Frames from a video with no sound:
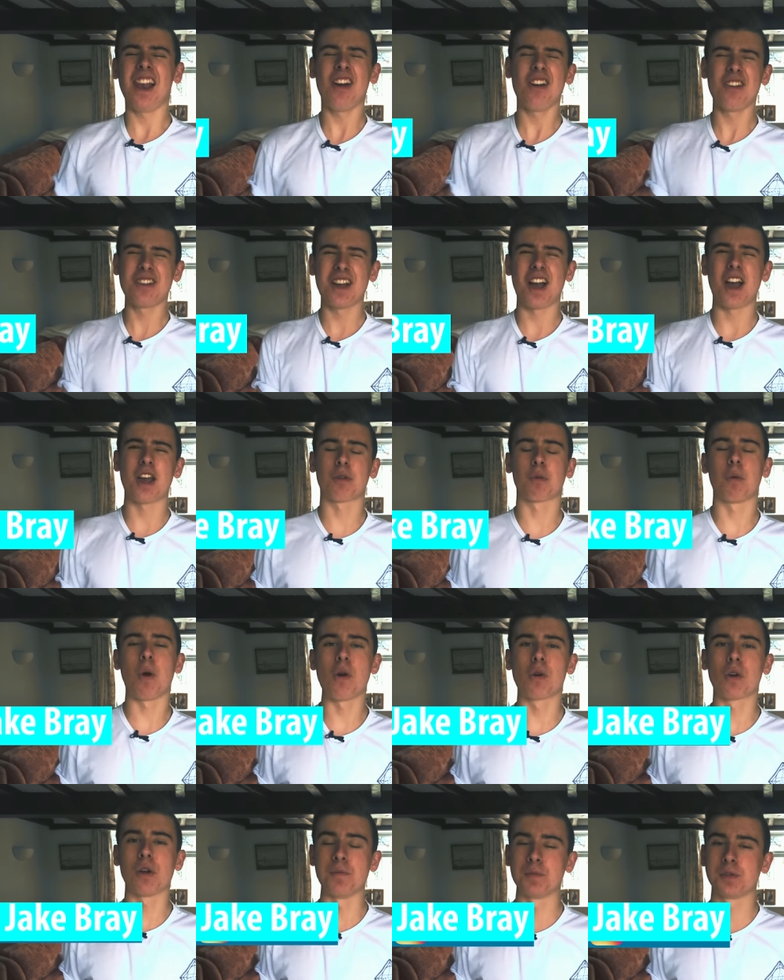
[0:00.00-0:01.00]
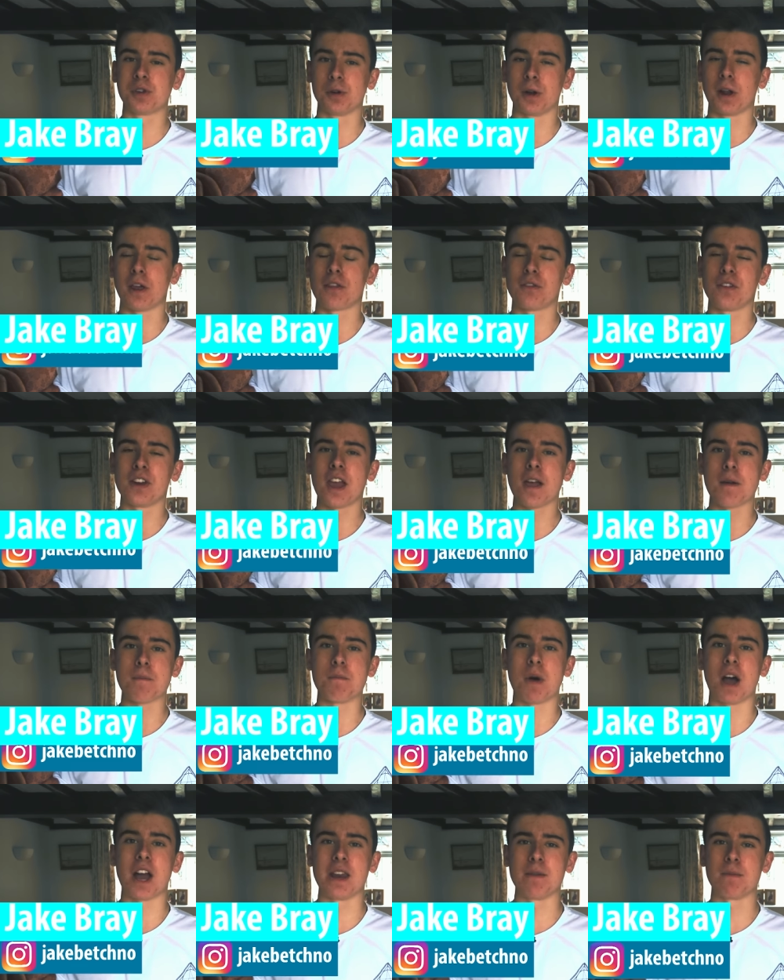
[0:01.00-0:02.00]
Hello guys, welcome to another
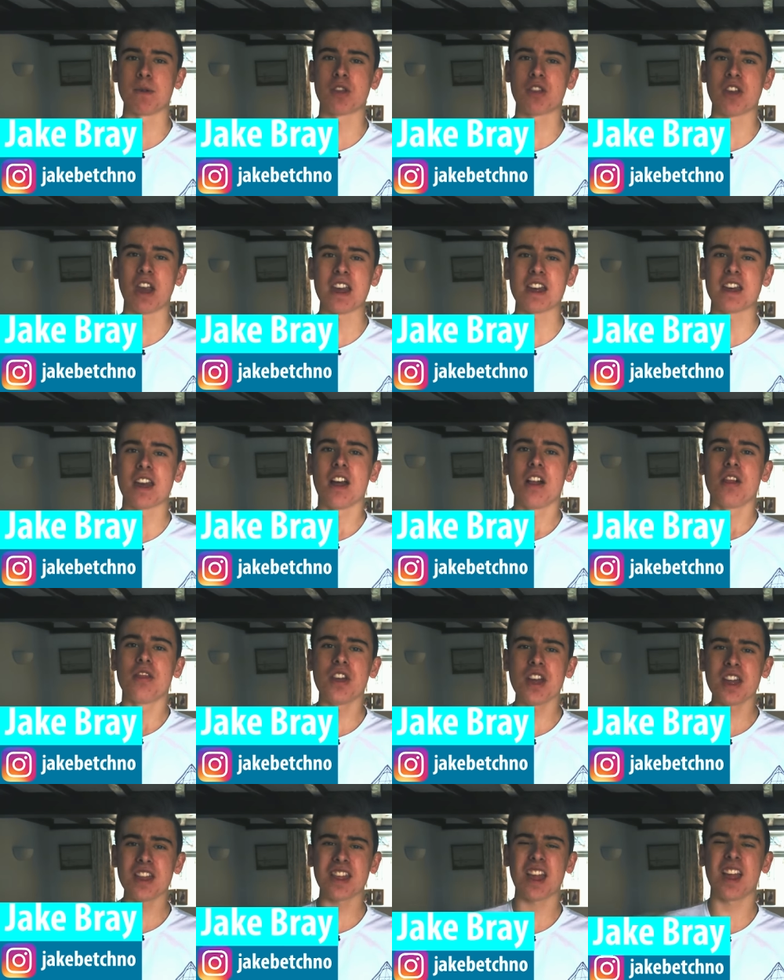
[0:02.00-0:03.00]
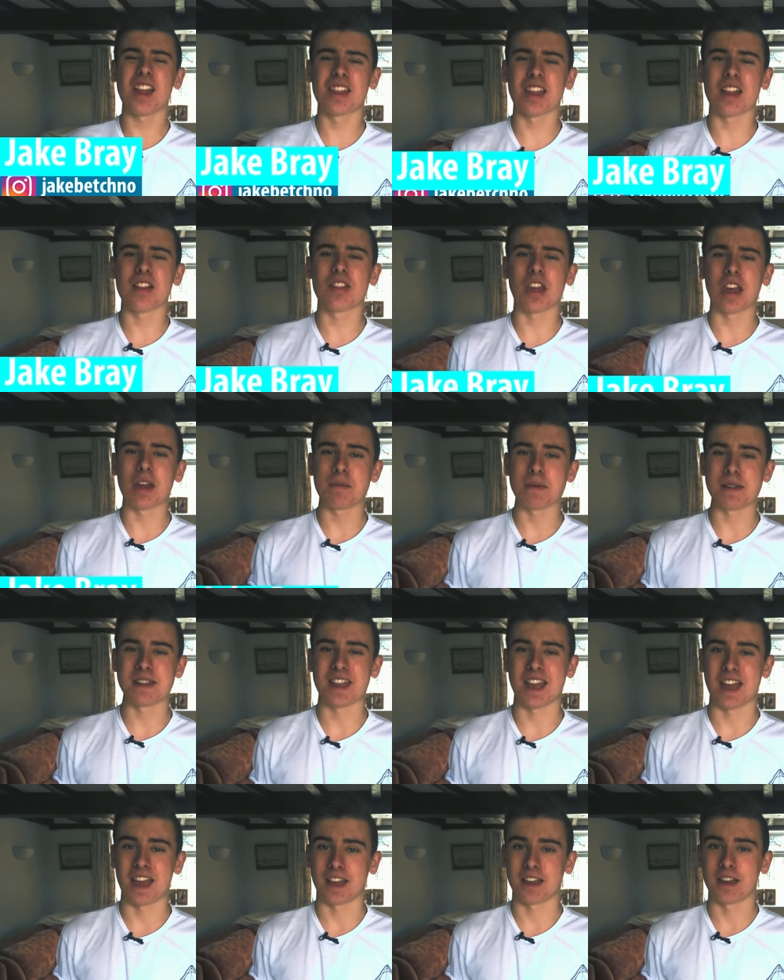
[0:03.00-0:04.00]
video. My name is Jake. This is
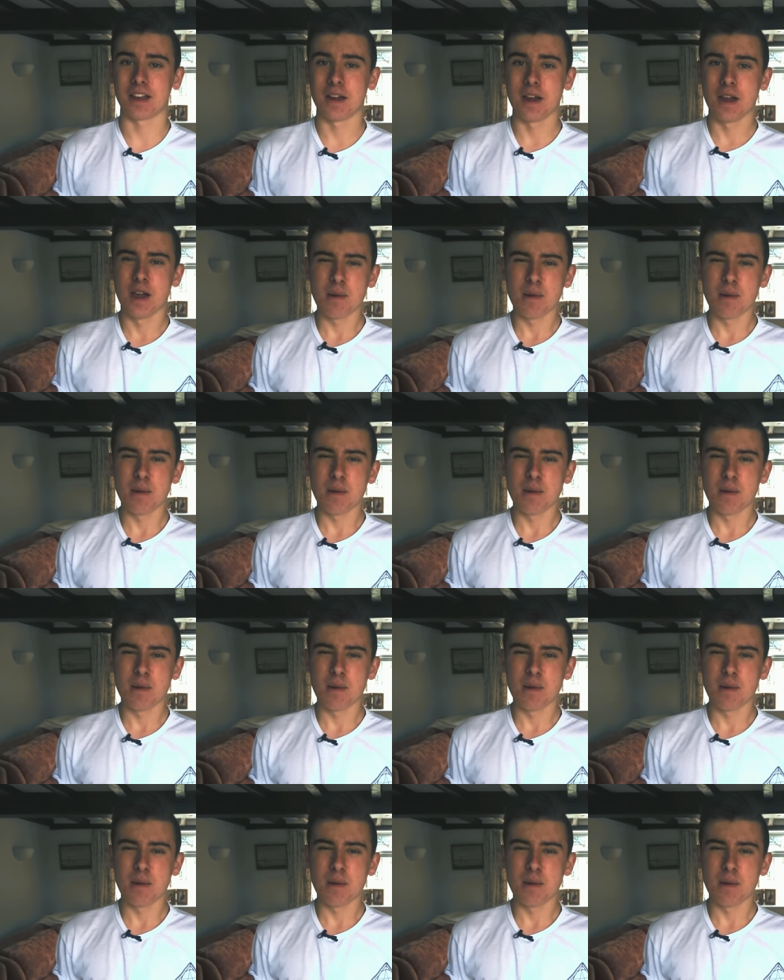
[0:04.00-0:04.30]
JakeBTech.